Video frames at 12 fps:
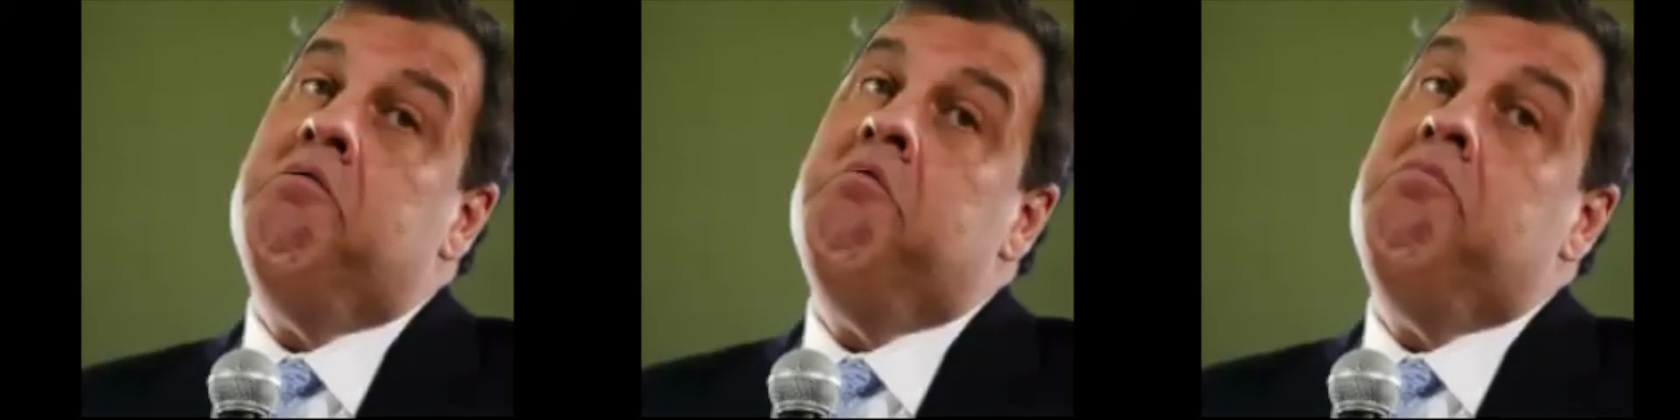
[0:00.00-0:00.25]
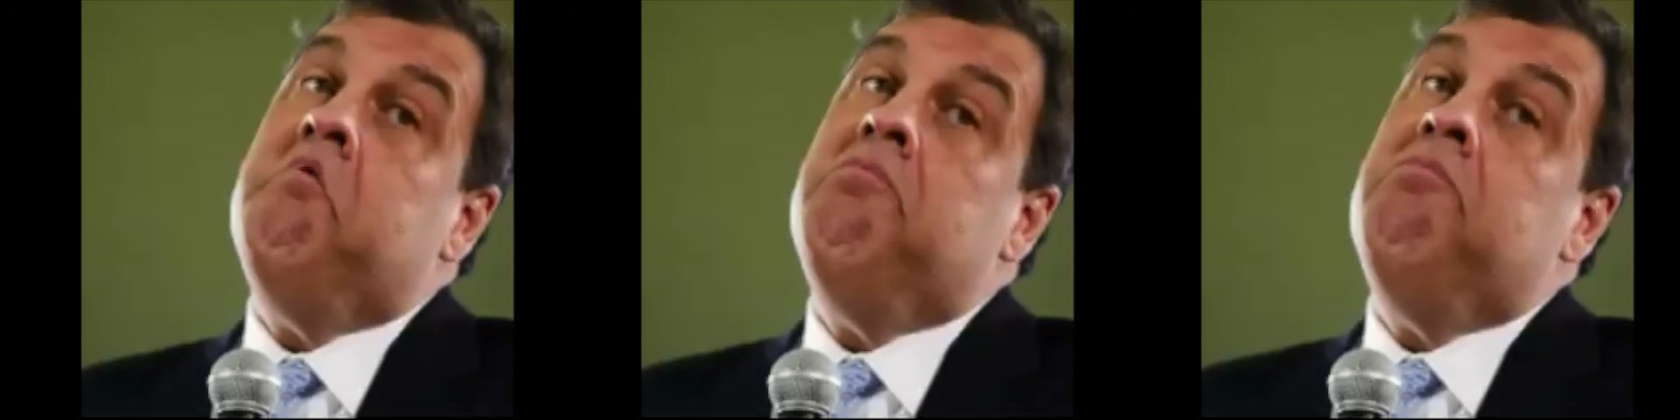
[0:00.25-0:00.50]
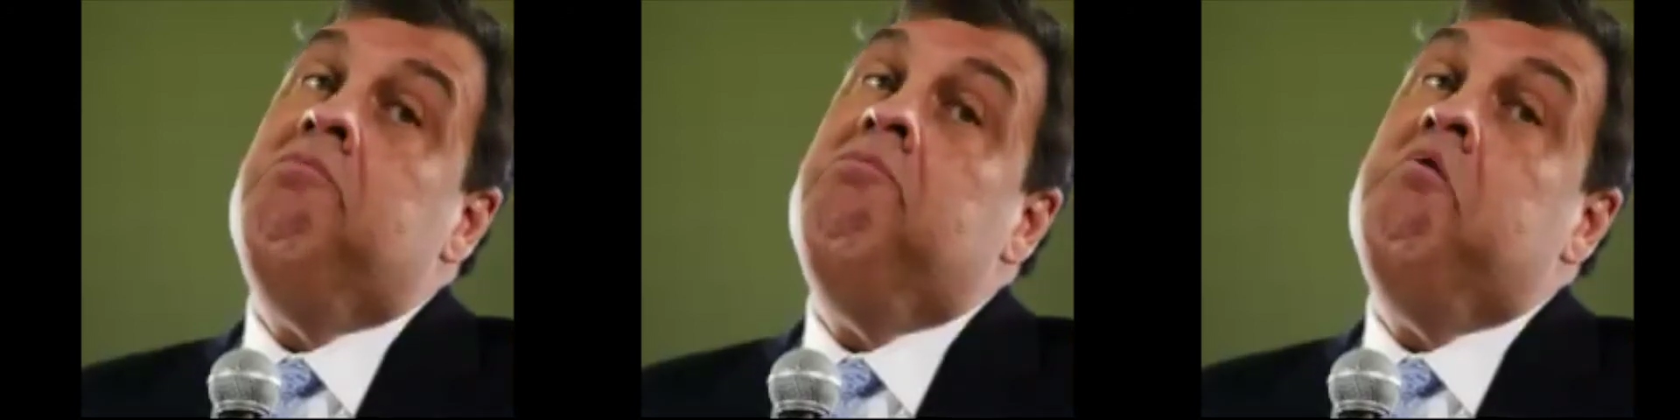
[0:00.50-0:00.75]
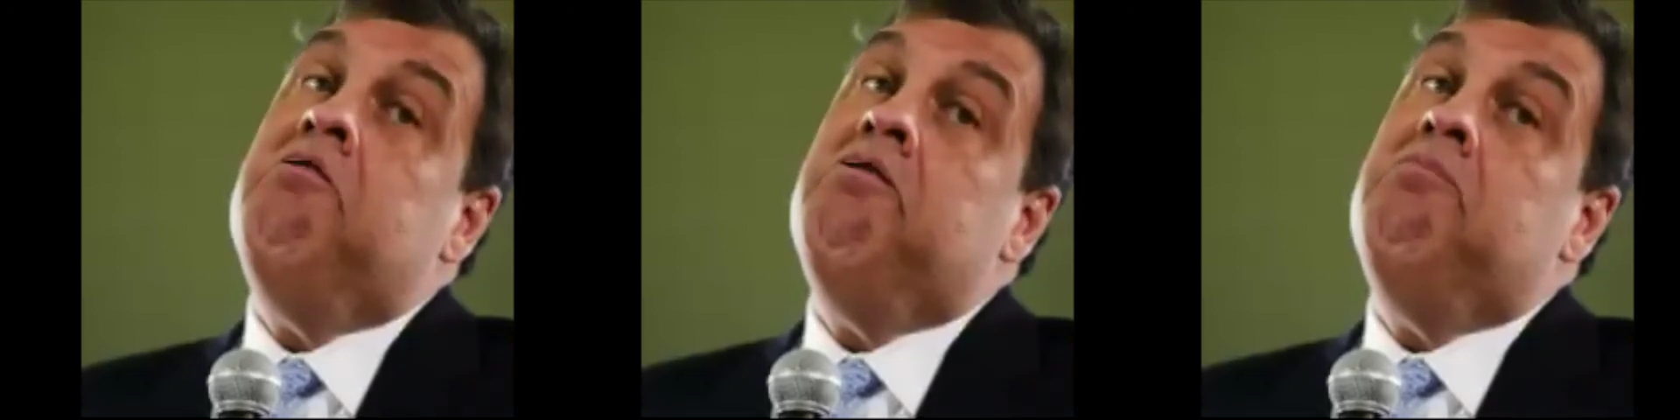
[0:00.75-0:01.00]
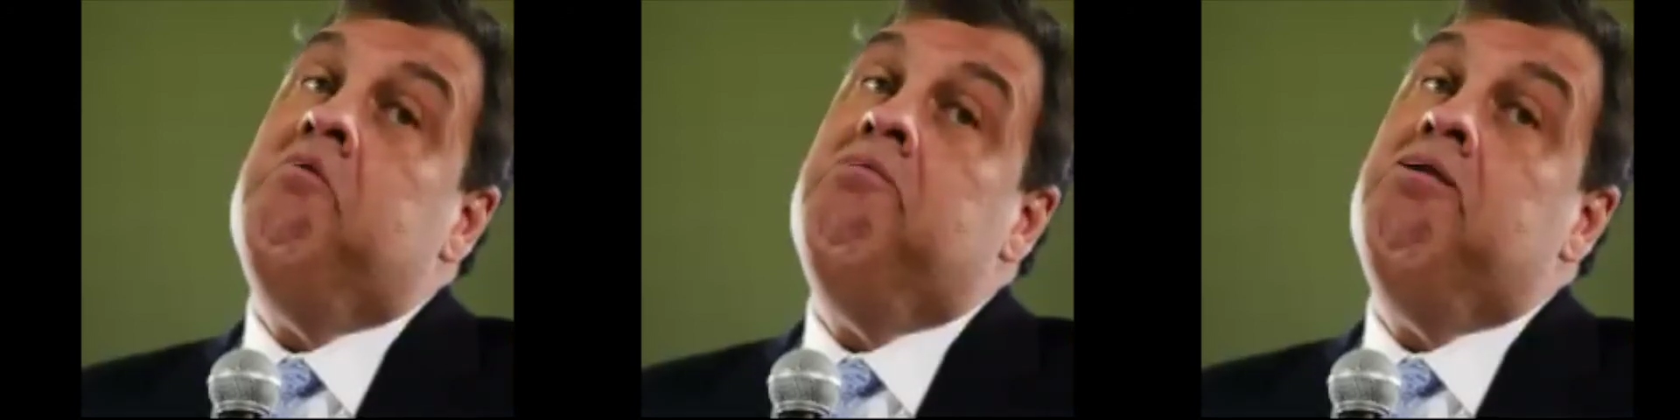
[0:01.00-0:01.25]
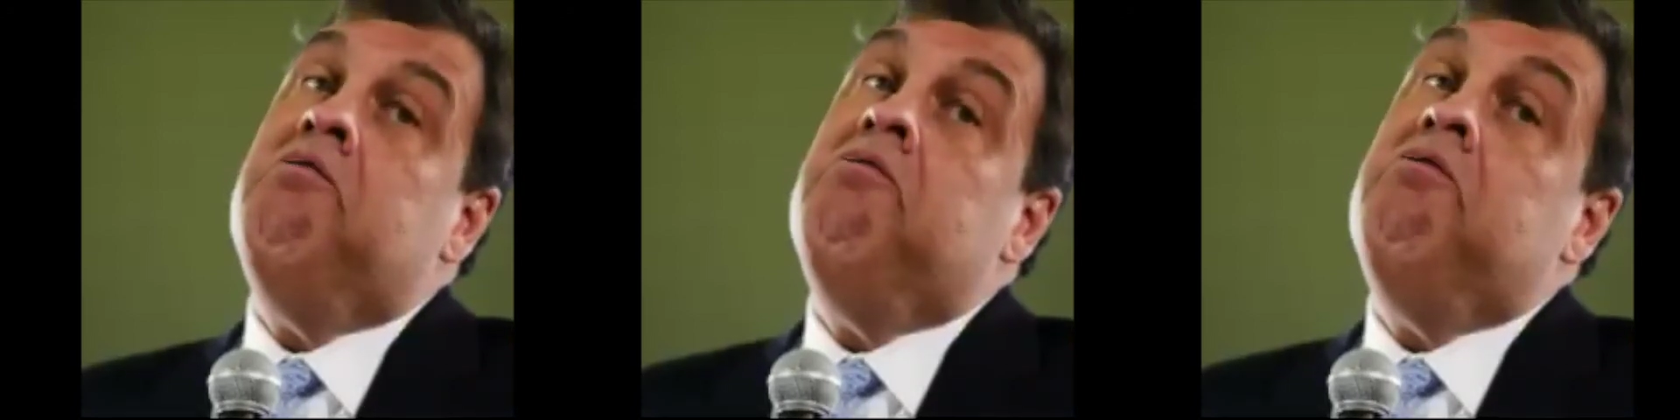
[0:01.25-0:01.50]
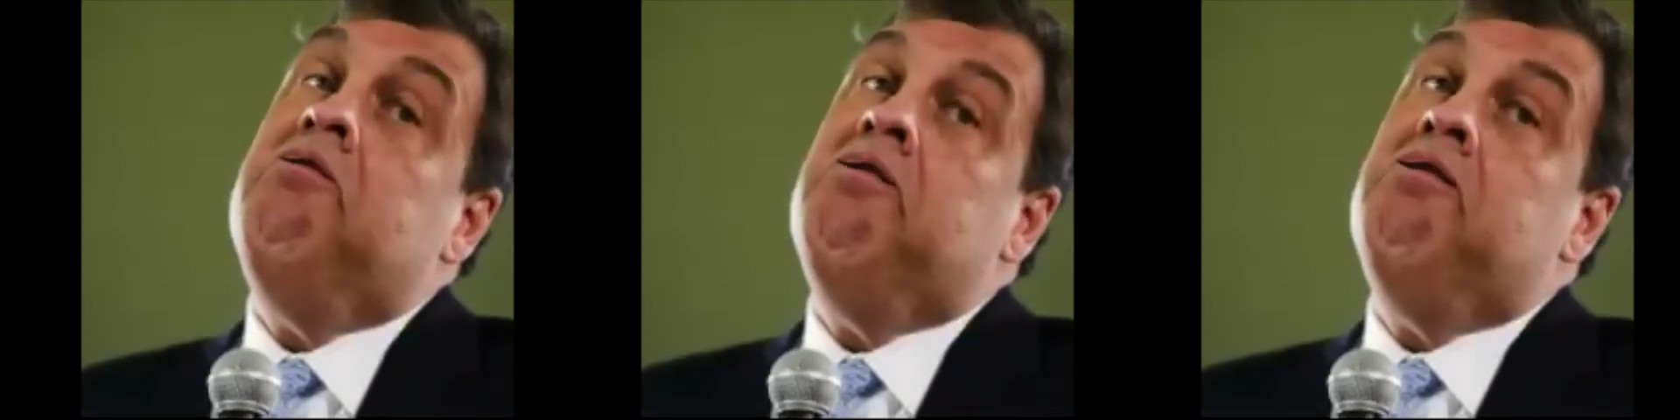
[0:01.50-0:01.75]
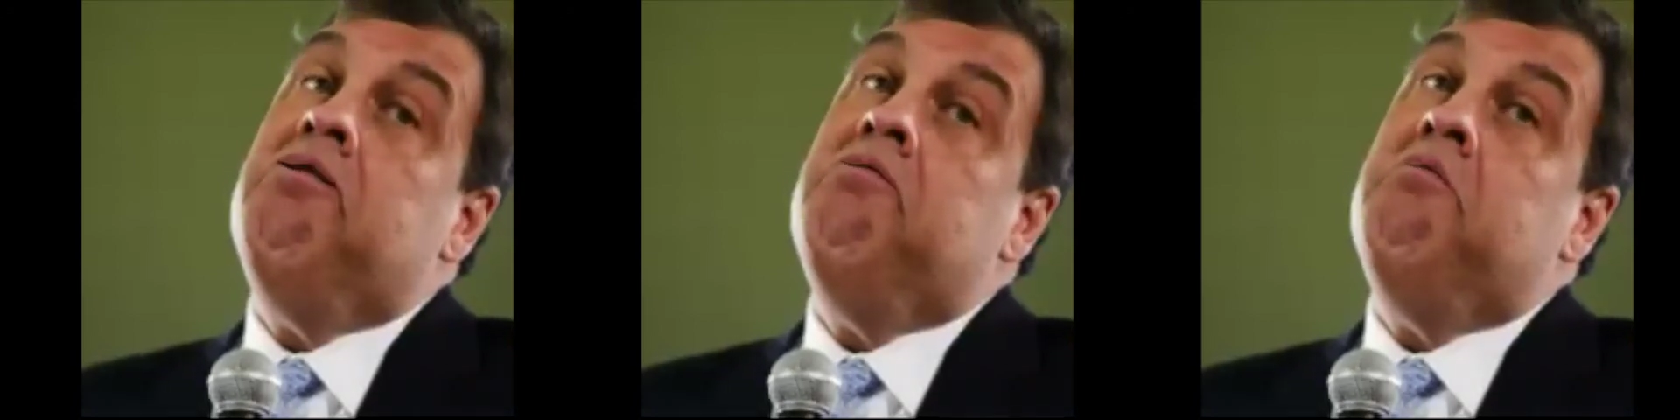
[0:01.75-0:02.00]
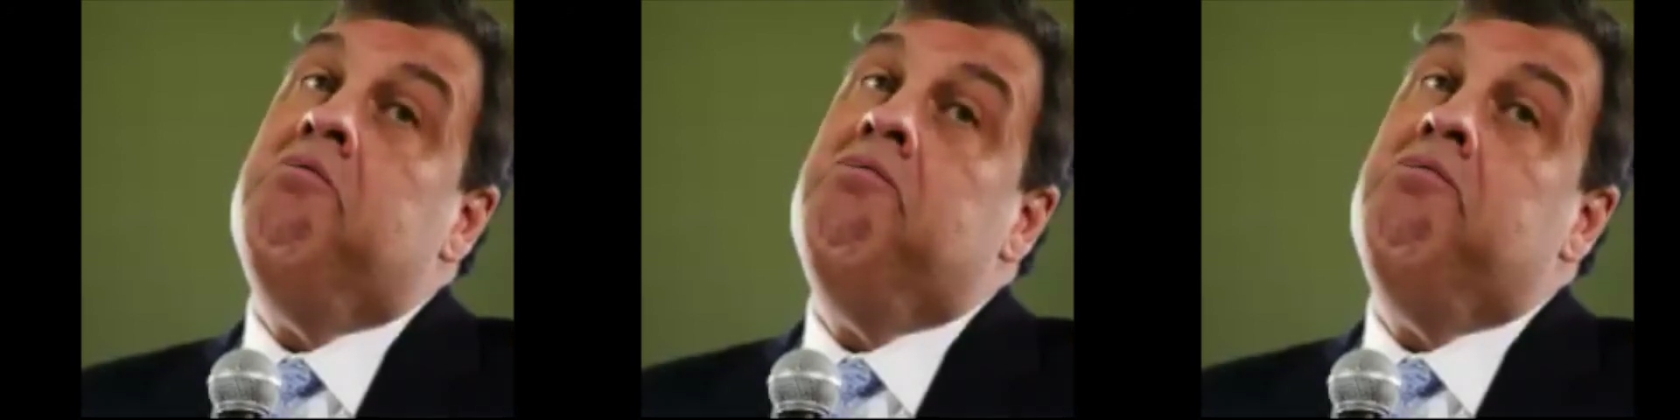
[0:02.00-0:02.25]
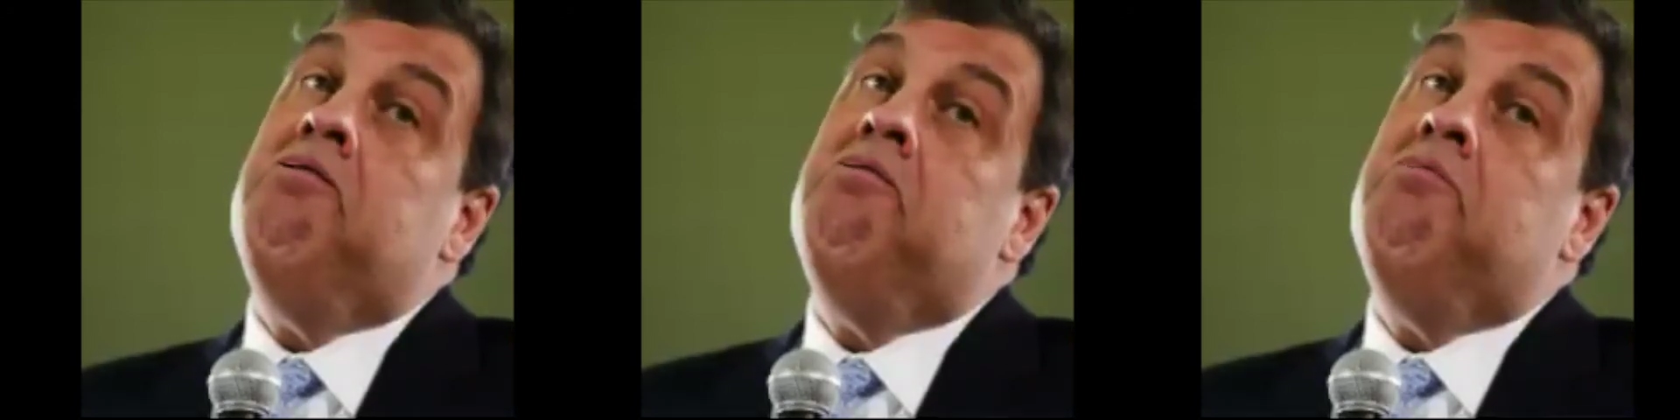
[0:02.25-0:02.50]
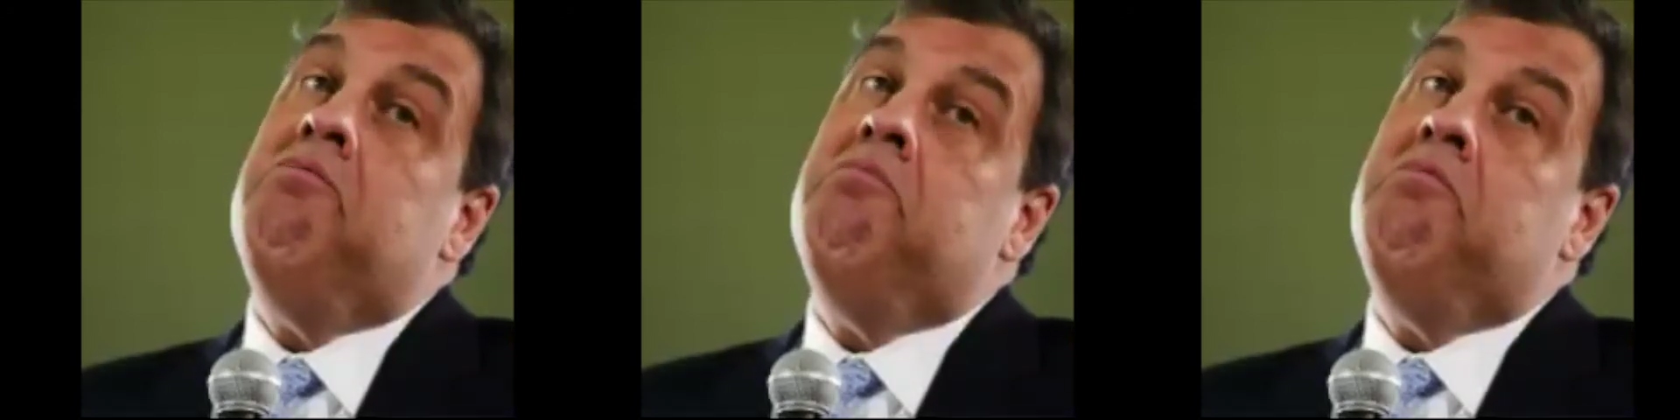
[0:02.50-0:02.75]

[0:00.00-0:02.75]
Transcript: and humiliated by Kelly's actions.